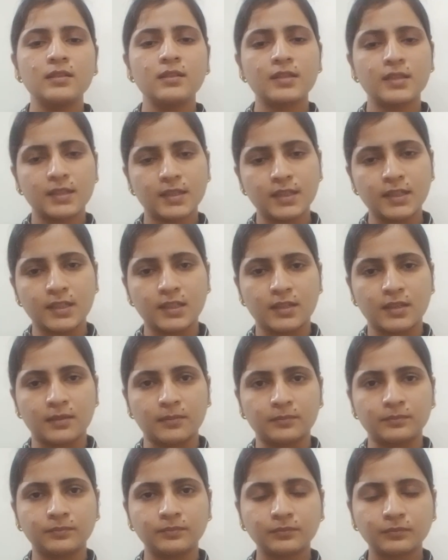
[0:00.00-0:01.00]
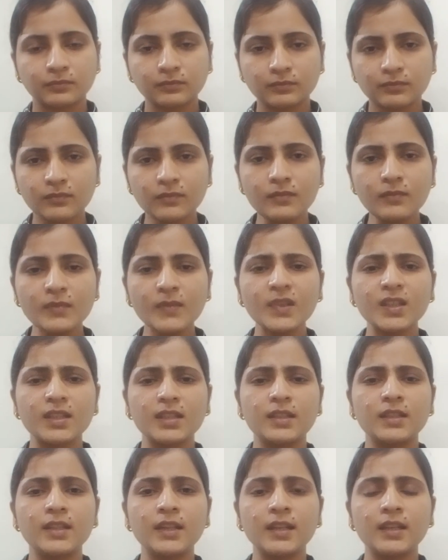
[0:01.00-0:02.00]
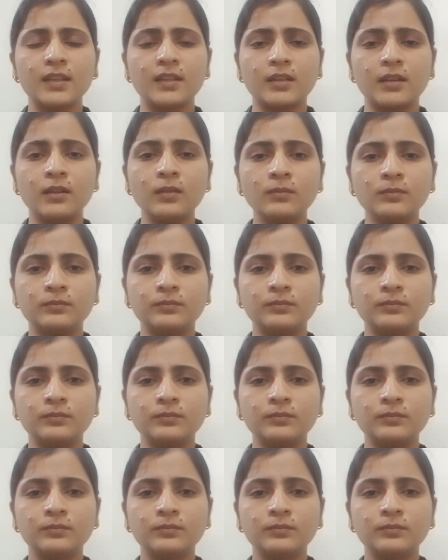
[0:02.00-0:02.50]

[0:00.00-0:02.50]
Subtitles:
system. Then the